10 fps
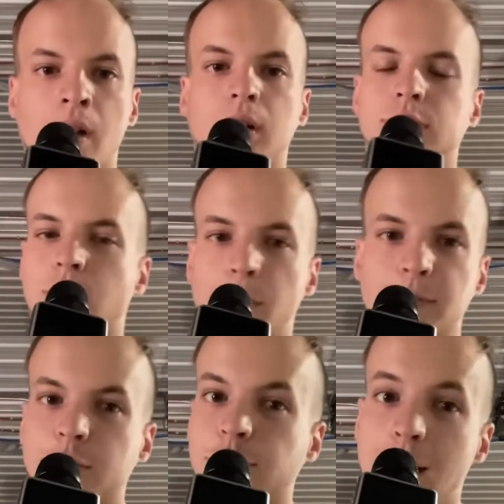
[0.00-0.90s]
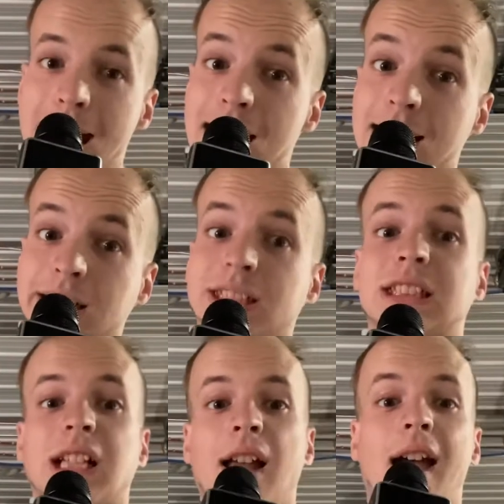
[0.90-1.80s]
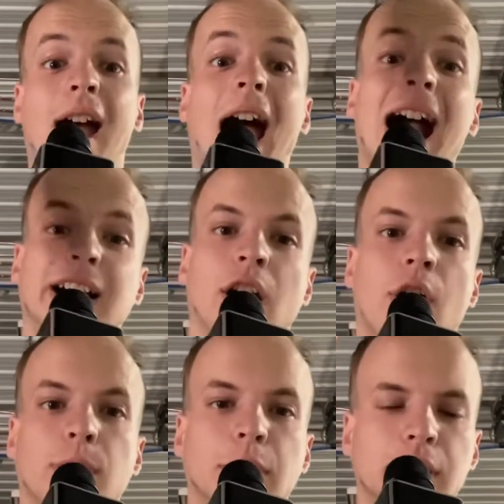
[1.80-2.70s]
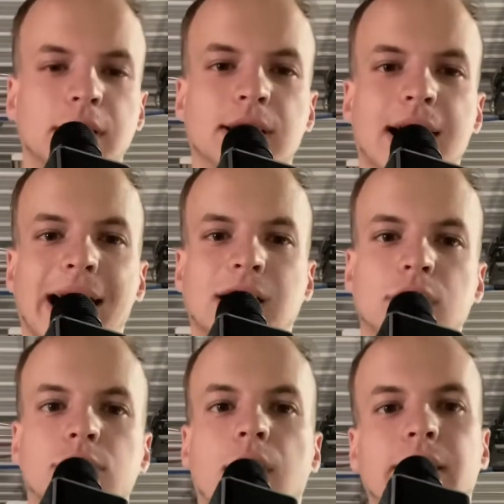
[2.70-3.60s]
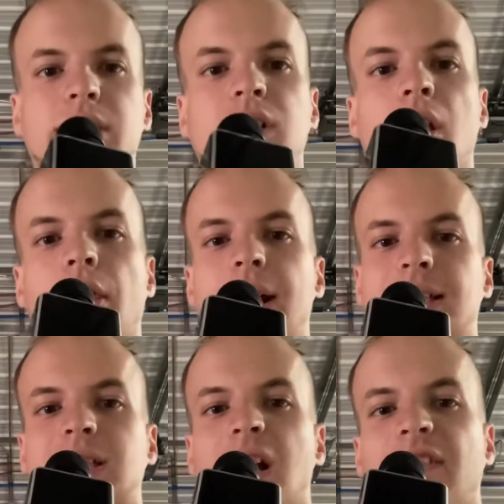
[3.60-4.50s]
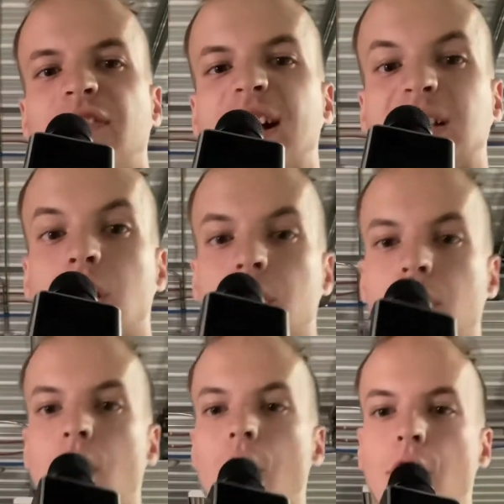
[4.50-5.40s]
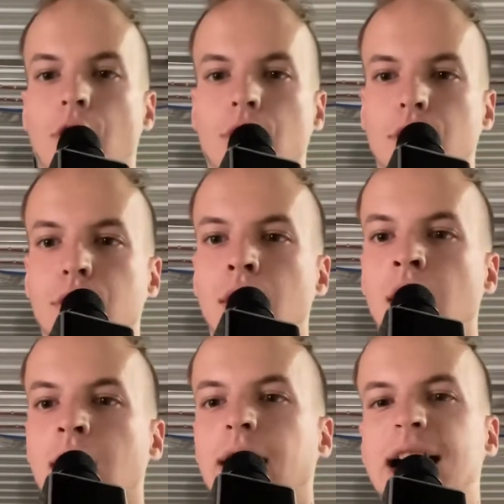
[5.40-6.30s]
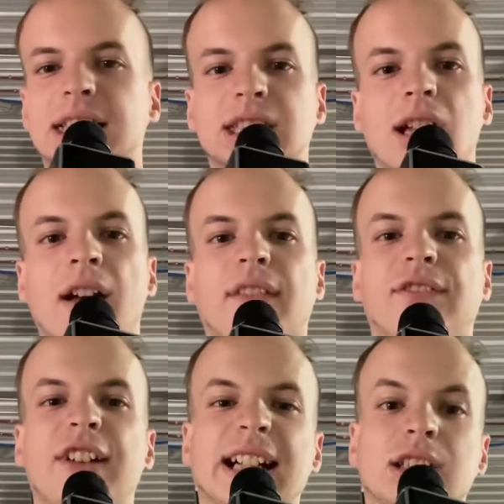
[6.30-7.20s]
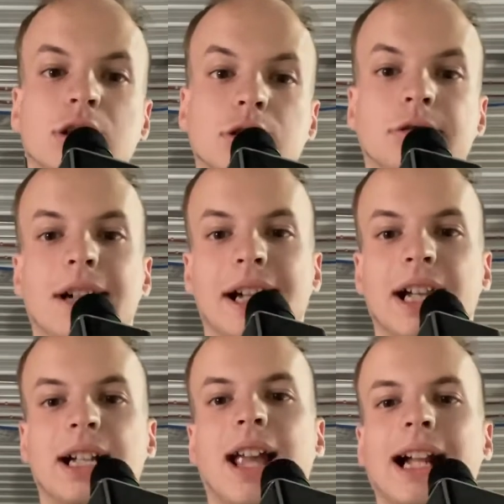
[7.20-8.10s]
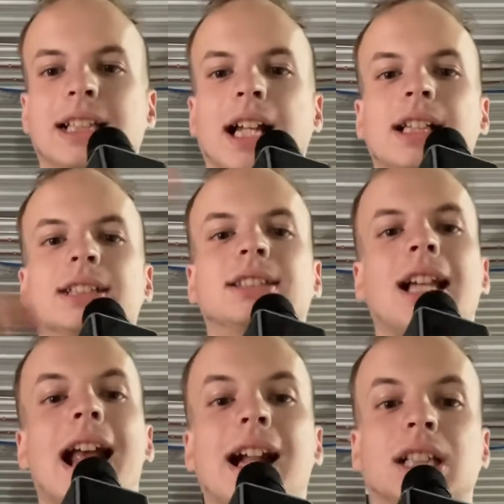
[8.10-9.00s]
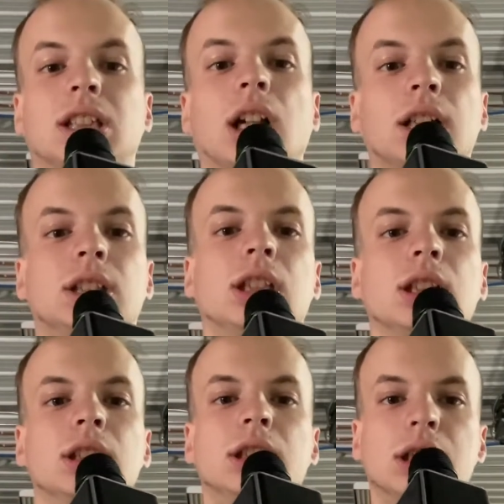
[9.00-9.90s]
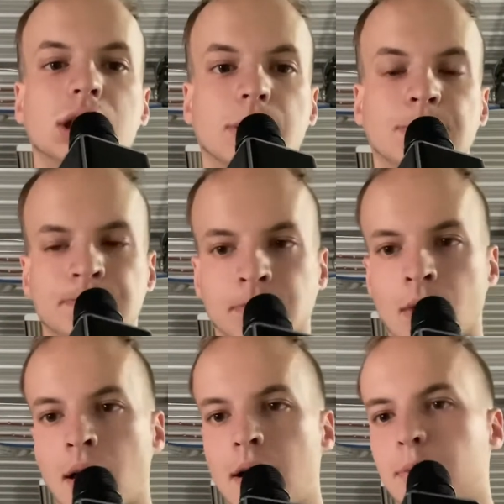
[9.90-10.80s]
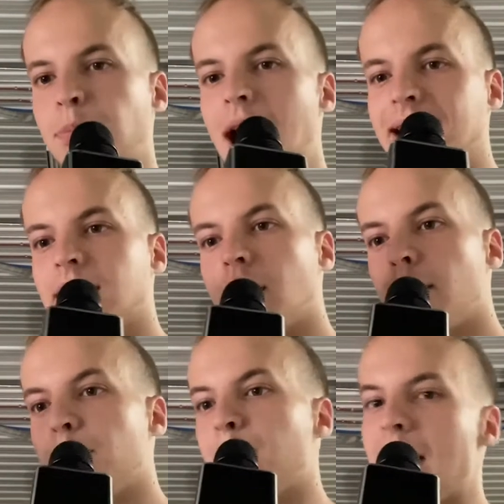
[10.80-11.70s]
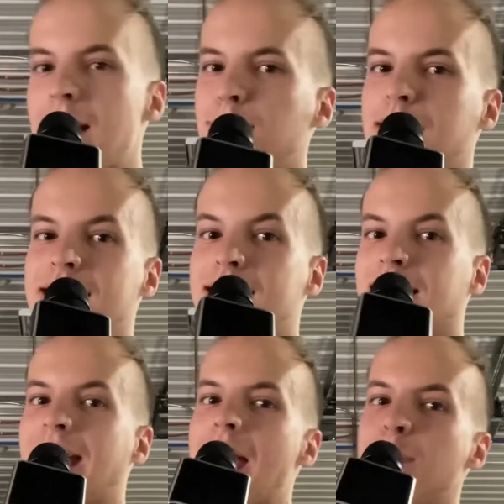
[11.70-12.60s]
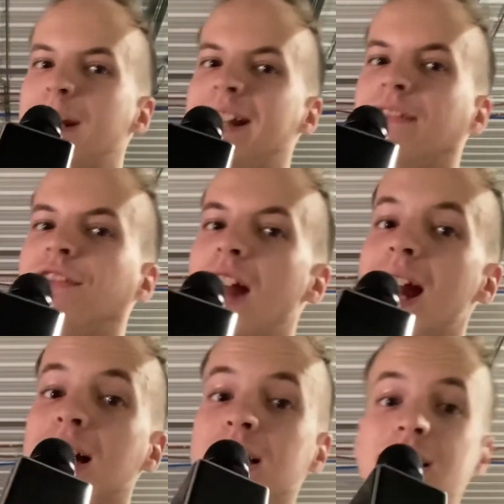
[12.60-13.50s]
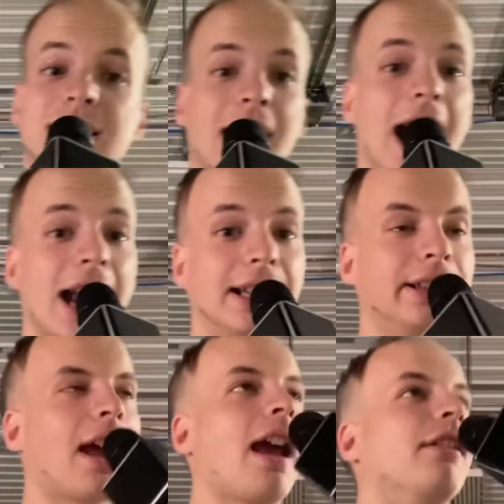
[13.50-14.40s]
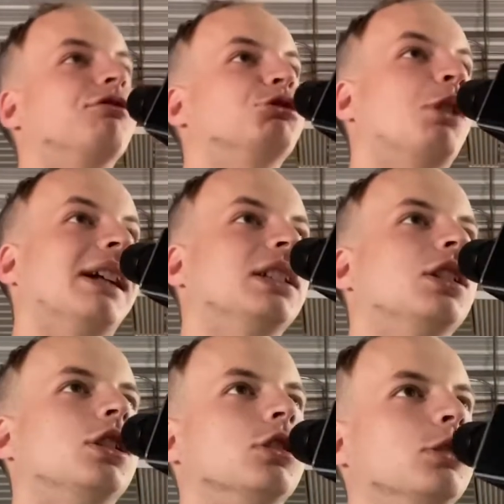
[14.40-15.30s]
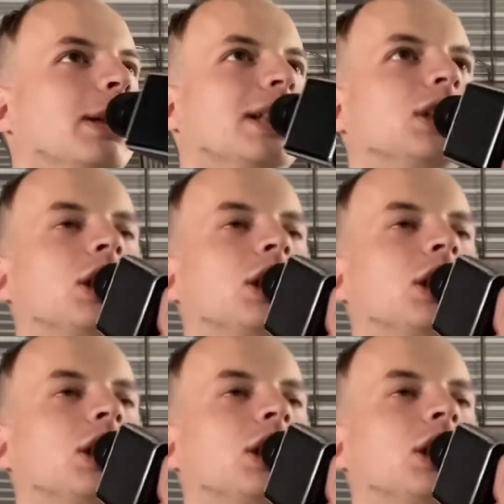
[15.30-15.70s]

Roman Reigns, I hope you can watch this video or this video will get sent to you by maybe KB fans and everyone who is